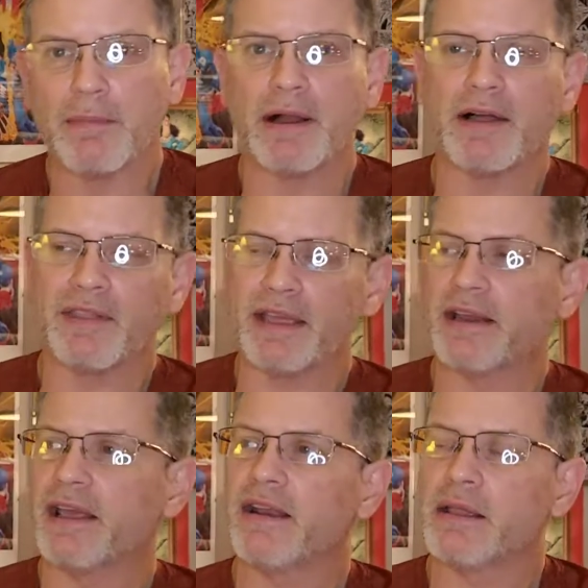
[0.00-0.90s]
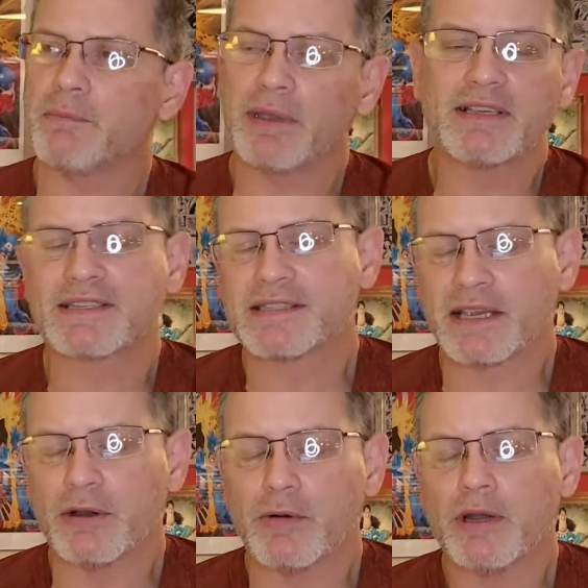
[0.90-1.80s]
Uh, they had had a big
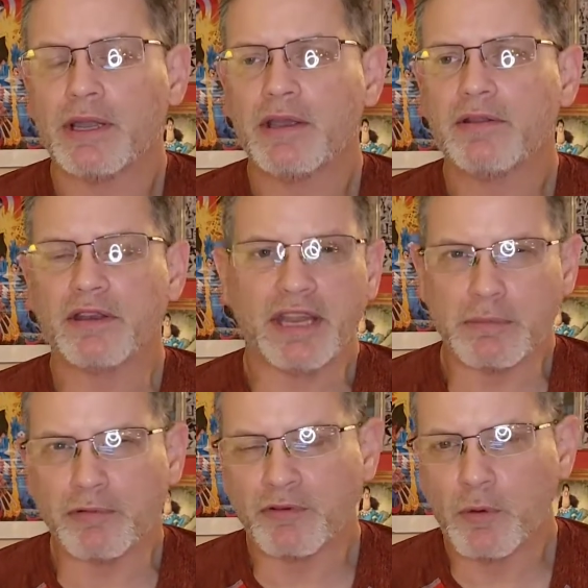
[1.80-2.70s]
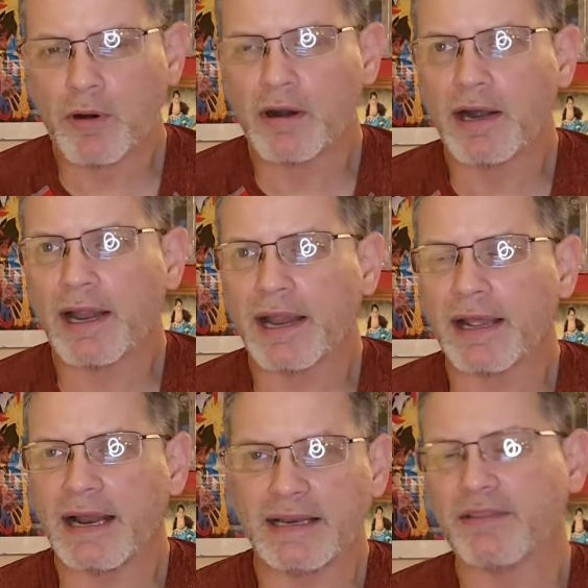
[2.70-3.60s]
sale the day before,
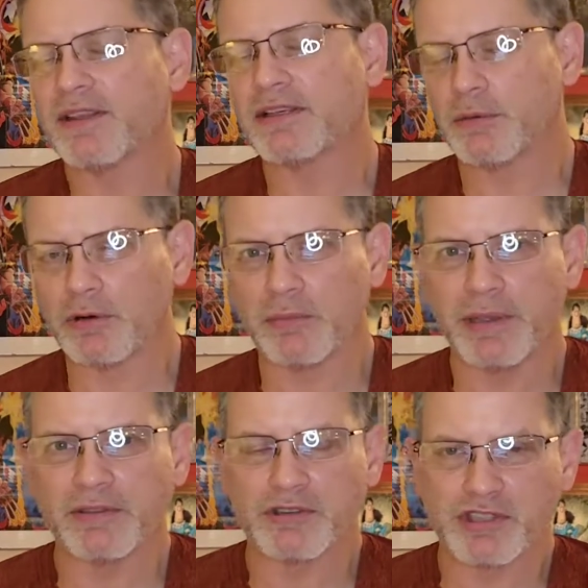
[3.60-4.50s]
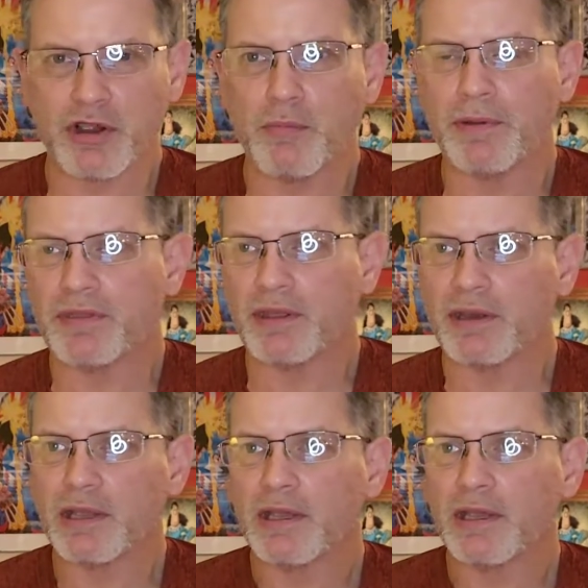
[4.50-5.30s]
and I didn't think they were going to be at the show. But then